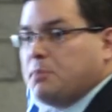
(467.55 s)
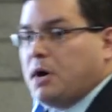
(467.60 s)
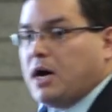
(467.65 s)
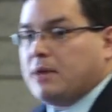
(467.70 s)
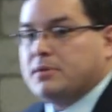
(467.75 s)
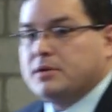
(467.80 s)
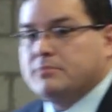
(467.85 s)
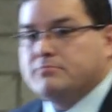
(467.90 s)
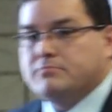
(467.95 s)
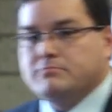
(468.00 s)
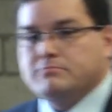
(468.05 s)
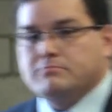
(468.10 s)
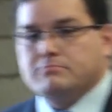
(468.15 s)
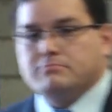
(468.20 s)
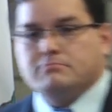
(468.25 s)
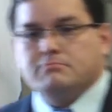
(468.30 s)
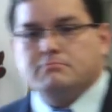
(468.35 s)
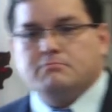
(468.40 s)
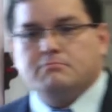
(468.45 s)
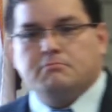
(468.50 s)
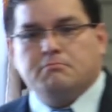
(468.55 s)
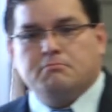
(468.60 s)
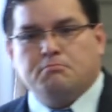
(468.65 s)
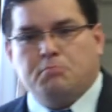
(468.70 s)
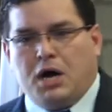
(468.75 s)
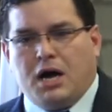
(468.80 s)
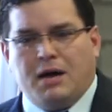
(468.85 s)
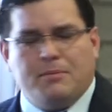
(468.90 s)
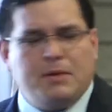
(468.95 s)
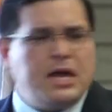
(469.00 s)
Bob.
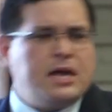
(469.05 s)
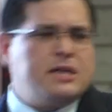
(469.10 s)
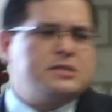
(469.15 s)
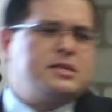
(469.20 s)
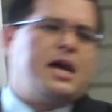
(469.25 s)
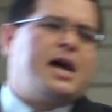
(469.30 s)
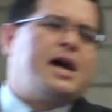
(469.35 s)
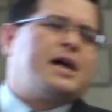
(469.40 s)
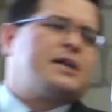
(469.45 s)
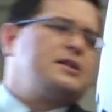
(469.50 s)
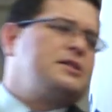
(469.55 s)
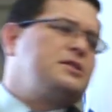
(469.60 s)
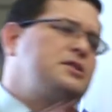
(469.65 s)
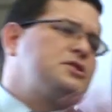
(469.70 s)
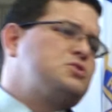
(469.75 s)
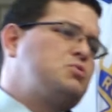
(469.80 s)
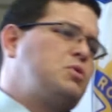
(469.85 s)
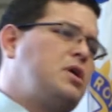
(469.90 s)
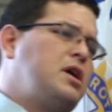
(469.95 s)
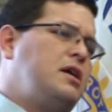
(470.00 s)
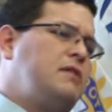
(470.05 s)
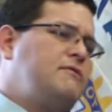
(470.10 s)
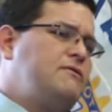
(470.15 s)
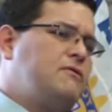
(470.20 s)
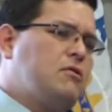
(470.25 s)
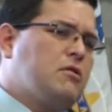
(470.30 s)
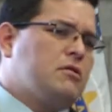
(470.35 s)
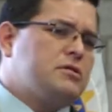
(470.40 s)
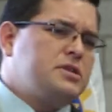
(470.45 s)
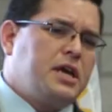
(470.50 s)
Bob has acted this way
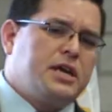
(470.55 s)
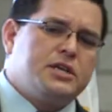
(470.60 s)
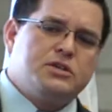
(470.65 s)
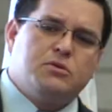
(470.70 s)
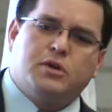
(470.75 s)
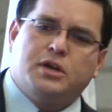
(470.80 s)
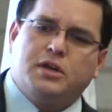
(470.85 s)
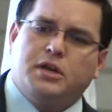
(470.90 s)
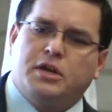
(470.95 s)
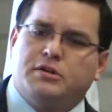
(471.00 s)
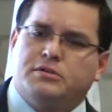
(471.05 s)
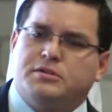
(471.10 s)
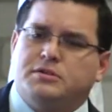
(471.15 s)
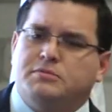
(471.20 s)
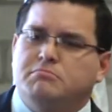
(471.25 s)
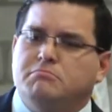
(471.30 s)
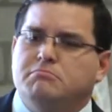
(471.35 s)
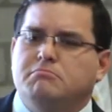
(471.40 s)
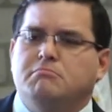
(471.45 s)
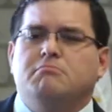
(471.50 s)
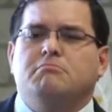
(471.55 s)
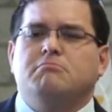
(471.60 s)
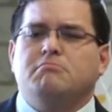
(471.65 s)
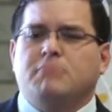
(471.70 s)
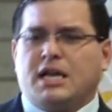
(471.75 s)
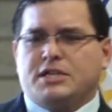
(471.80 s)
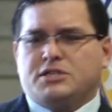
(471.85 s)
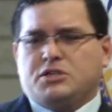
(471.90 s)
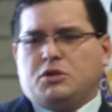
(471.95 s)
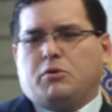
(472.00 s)
for 10, 20 years.
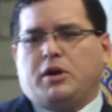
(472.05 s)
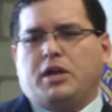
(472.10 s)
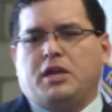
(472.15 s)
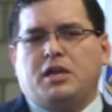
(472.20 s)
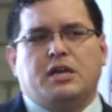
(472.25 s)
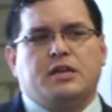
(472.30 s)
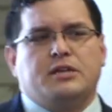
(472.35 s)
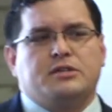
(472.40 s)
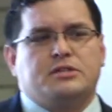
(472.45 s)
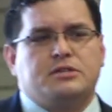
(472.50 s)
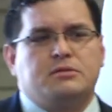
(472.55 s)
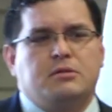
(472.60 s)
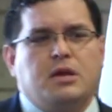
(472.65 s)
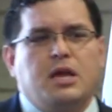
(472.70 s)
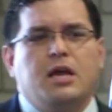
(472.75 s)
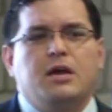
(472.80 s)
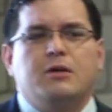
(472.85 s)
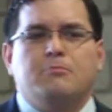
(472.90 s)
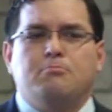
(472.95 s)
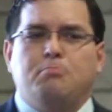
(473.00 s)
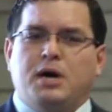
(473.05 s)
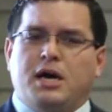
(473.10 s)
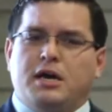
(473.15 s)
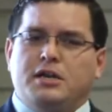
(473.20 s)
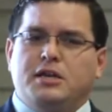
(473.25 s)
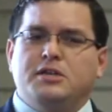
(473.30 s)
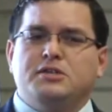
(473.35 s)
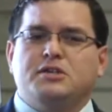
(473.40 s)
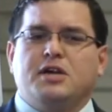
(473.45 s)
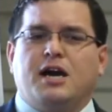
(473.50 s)
That's the way he is. But
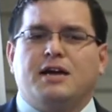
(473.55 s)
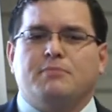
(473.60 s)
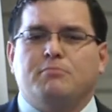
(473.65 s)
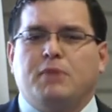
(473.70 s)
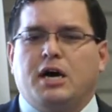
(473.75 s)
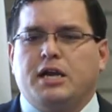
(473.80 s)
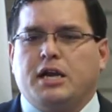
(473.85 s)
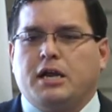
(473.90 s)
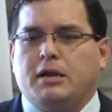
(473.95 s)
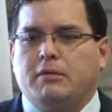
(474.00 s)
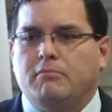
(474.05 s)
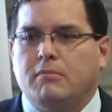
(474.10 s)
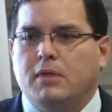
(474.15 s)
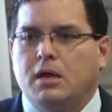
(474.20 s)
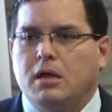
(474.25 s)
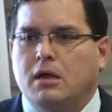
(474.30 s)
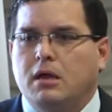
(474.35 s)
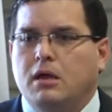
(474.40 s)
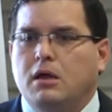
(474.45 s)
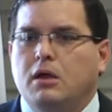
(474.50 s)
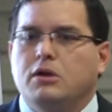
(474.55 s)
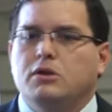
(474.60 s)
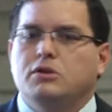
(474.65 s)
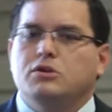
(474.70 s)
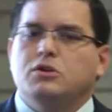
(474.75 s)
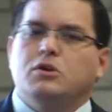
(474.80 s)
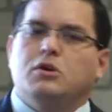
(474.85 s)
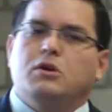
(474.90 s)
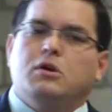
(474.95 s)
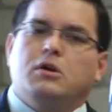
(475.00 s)
he's got money.
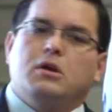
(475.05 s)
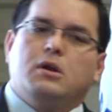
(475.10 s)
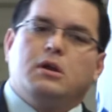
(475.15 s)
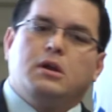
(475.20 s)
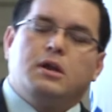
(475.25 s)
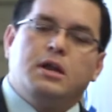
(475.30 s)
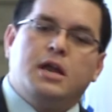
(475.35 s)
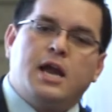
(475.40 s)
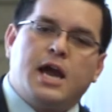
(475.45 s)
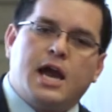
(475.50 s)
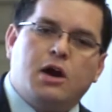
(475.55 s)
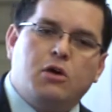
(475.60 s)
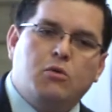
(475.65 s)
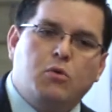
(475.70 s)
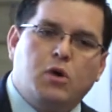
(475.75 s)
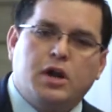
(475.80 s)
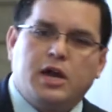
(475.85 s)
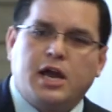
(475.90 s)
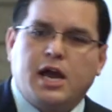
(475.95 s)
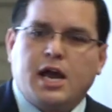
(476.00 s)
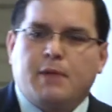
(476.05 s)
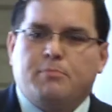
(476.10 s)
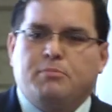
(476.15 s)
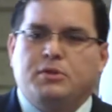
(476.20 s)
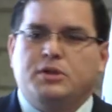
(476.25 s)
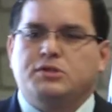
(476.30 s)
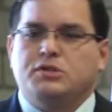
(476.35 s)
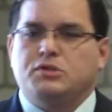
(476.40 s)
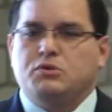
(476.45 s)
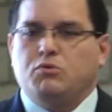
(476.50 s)
Now what
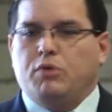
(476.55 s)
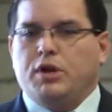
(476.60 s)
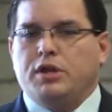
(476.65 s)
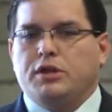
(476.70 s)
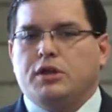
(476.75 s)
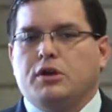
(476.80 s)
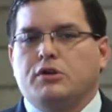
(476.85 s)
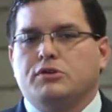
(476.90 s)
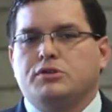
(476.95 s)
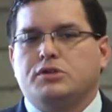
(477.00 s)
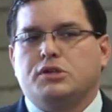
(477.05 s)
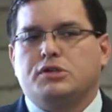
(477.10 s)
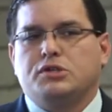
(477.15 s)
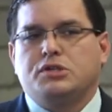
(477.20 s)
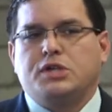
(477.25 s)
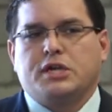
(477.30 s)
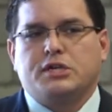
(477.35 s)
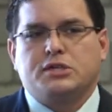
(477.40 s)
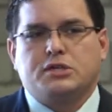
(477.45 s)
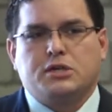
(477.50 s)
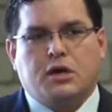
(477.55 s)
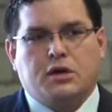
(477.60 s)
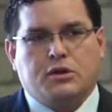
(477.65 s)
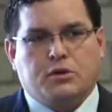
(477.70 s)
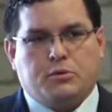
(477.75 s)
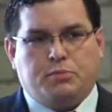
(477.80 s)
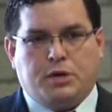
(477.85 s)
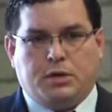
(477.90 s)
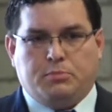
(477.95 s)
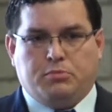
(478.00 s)
happens when there's 6 other
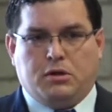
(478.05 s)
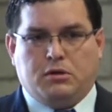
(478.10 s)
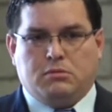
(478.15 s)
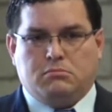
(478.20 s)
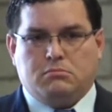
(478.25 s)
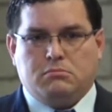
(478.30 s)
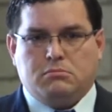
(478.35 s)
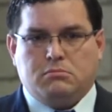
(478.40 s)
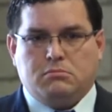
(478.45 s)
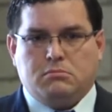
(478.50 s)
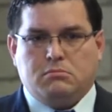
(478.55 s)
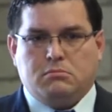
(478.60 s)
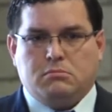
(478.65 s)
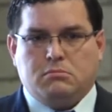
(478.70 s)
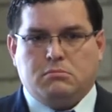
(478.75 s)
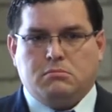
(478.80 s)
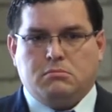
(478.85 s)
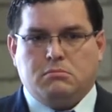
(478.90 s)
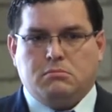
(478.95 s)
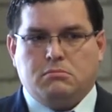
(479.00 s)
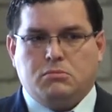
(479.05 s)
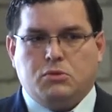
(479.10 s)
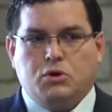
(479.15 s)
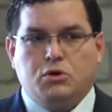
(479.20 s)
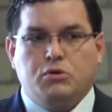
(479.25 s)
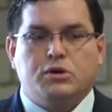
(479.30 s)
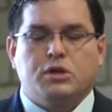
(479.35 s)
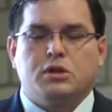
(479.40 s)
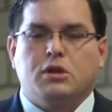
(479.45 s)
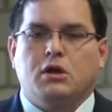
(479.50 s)
people
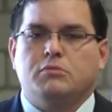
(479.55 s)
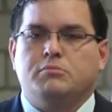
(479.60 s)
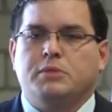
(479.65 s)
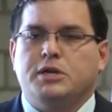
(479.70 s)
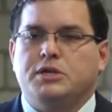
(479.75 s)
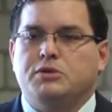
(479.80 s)
who can loan me